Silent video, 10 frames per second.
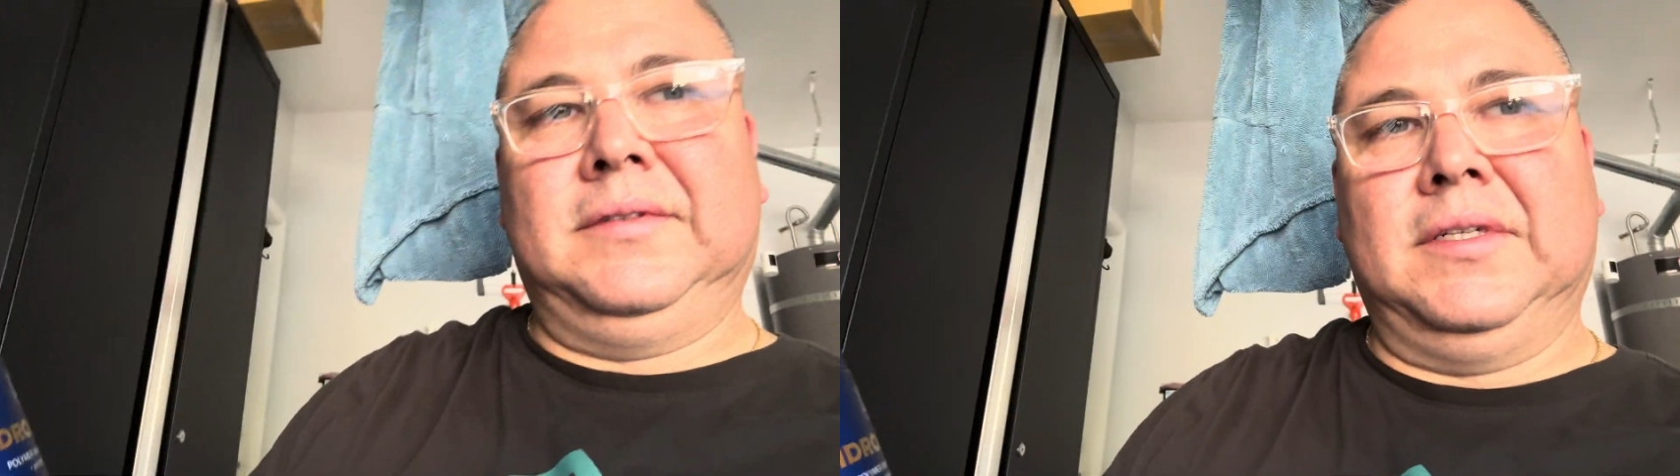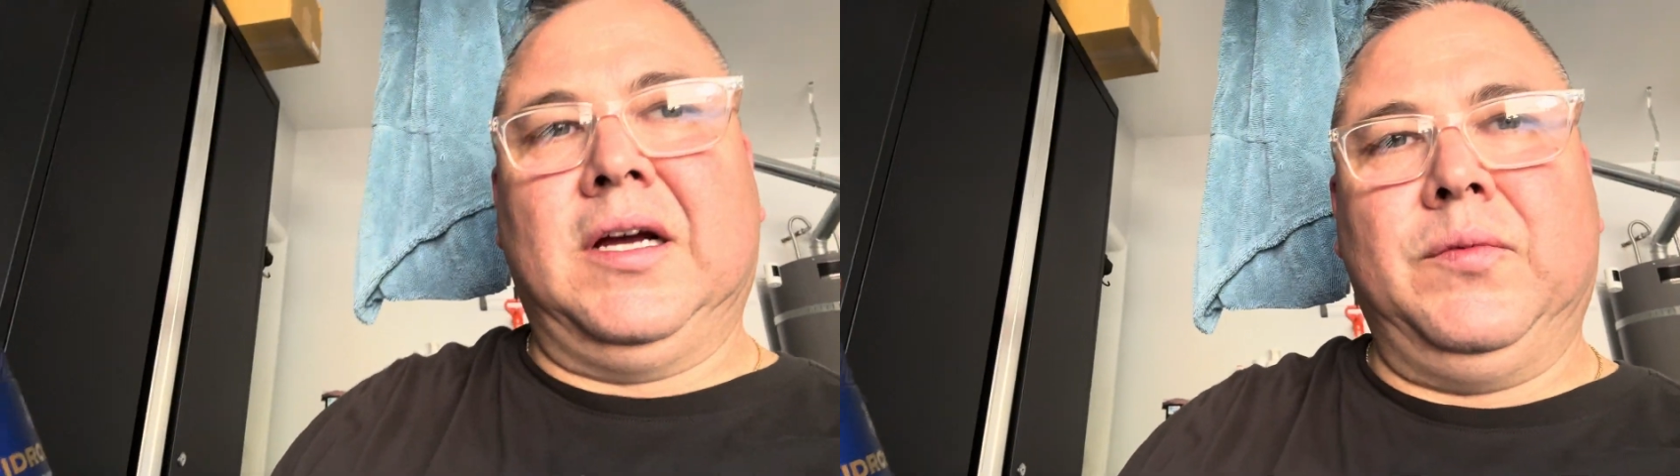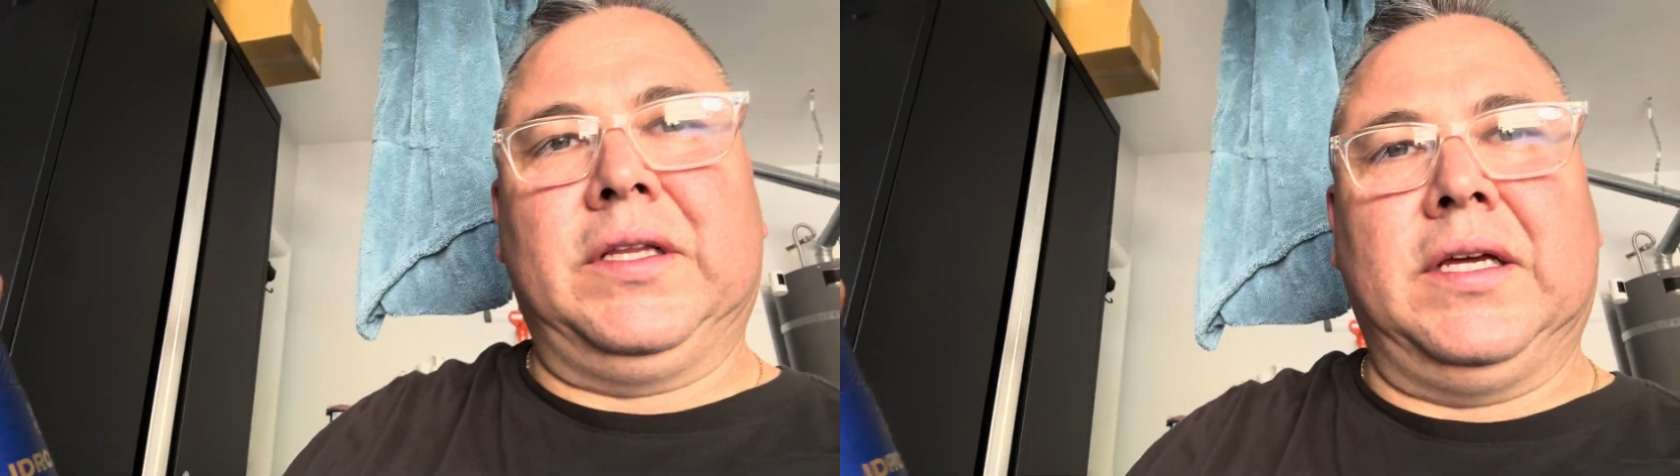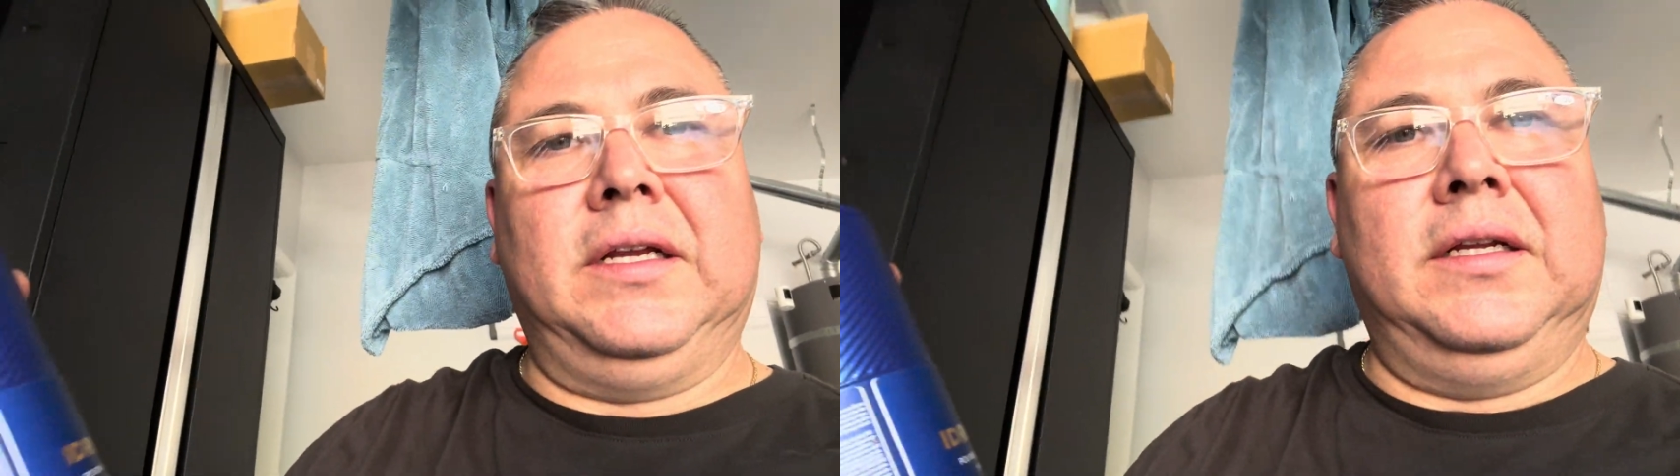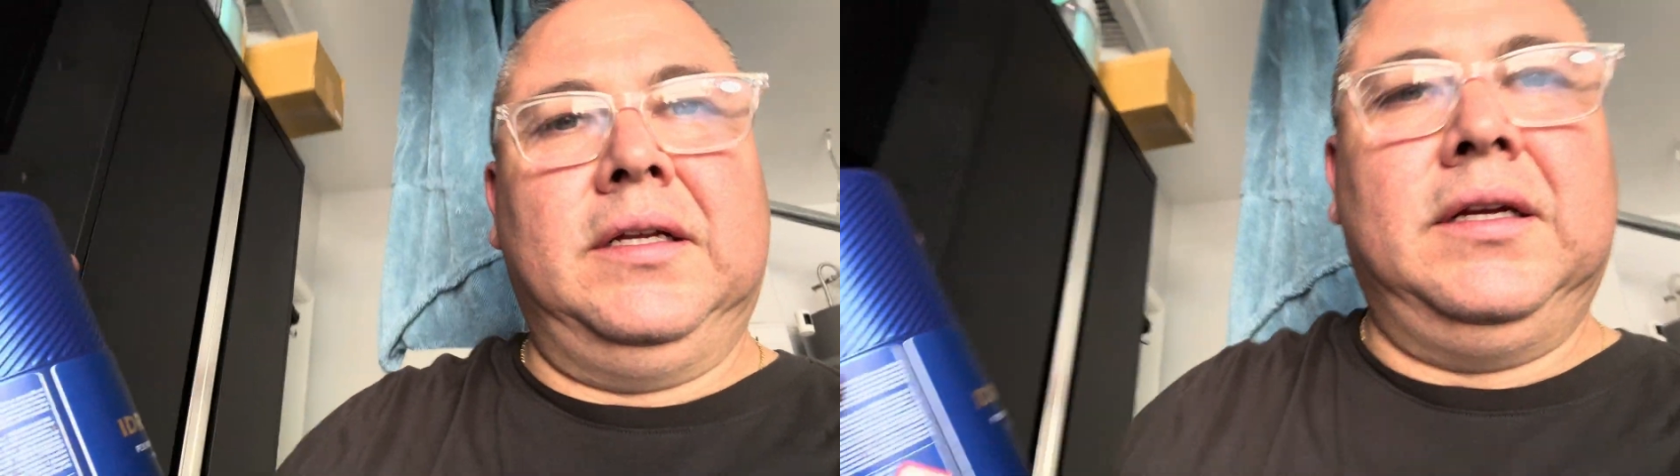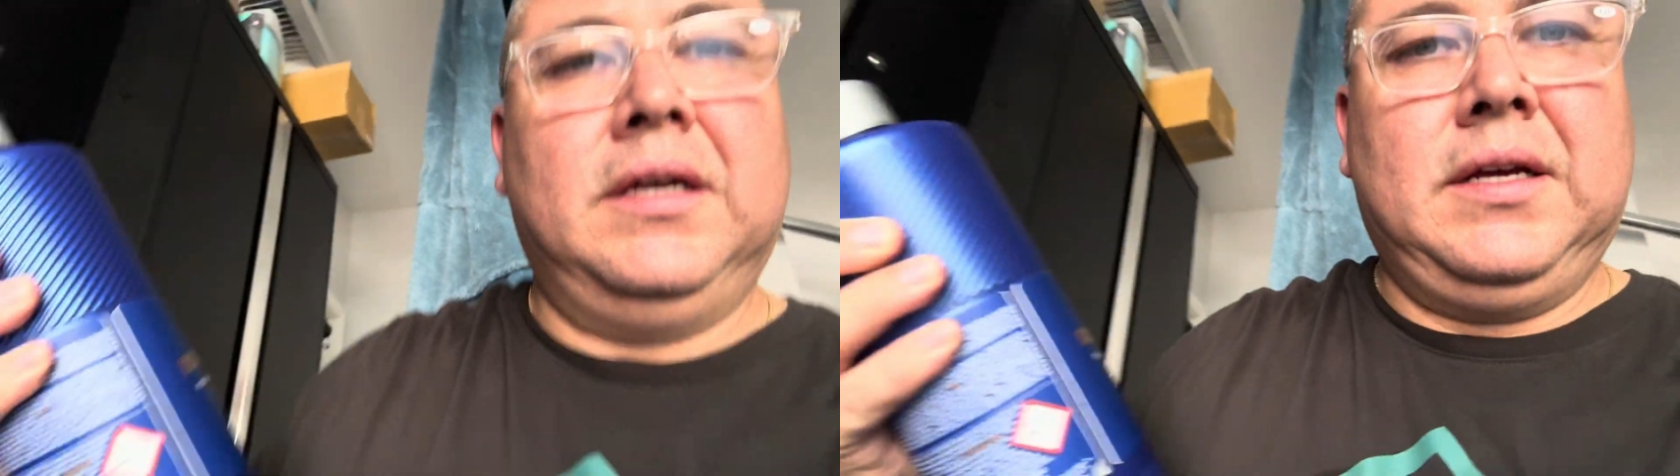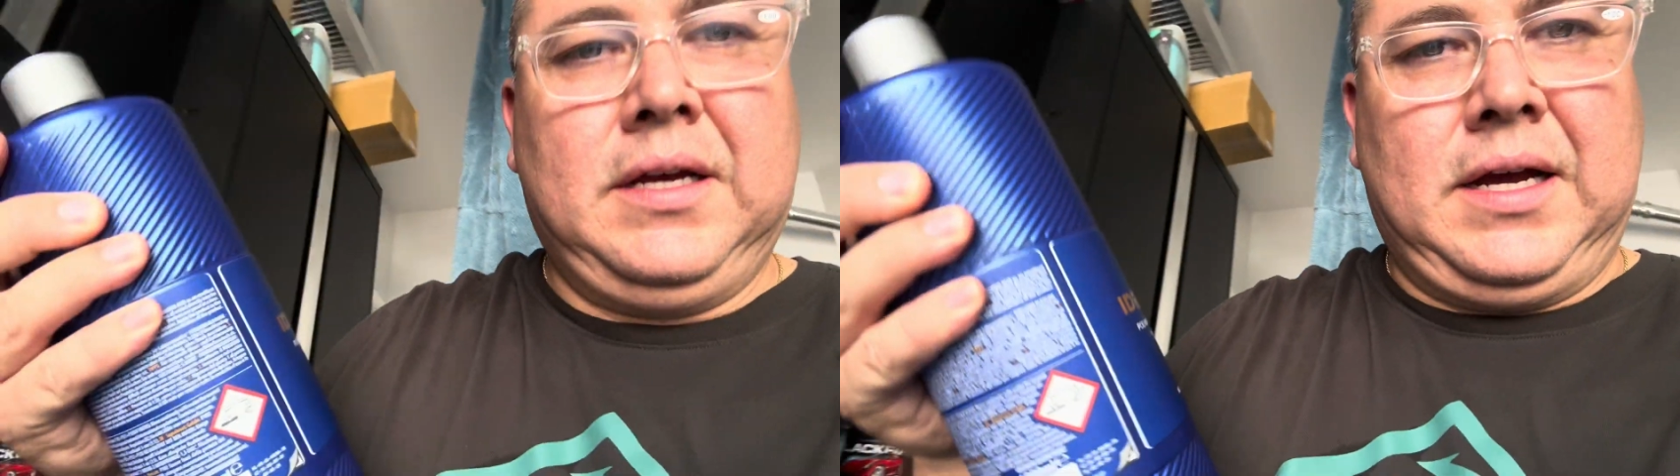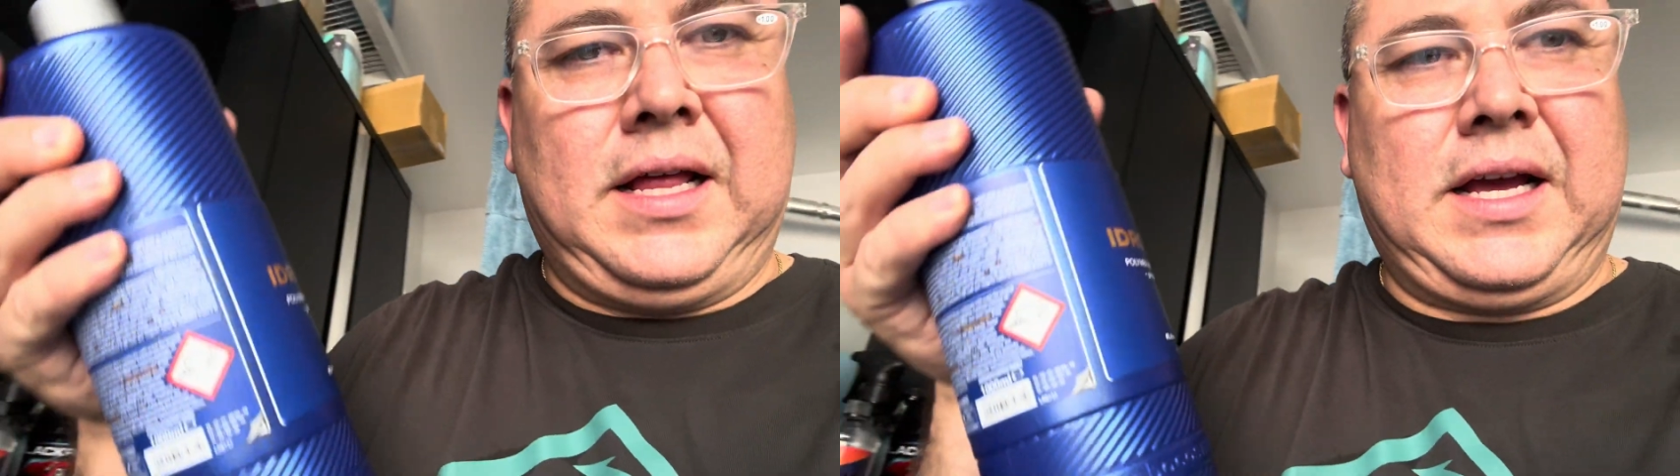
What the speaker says: I'm with it. I